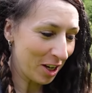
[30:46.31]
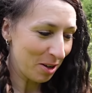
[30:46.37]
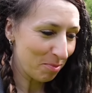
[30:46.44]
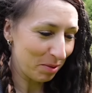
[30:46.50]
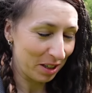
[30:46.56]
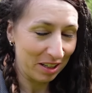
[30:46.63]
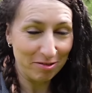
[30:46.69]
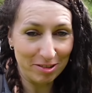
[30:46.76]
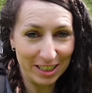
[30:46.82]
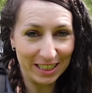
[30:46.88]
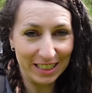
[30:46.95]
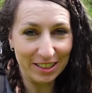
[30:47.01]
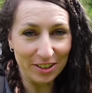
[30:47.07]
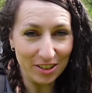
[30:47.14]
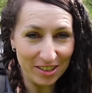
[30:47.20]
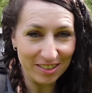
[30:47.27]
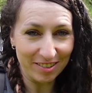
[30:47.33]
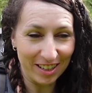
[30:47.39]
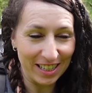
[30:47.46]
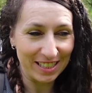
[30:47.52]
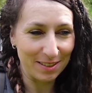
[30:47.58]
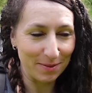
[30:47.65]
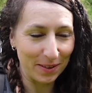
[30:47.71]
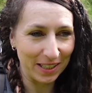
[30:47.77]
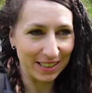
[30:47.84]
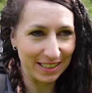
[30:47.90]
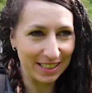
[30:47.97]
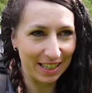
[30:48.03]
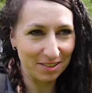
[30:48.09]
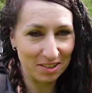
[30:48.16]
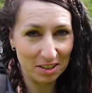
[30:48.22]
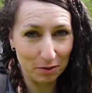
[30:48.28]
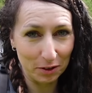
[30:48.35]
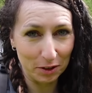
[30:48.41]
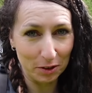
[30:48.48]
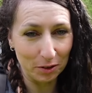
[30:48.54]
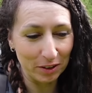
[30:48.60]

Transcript: but I really underestimated how difficult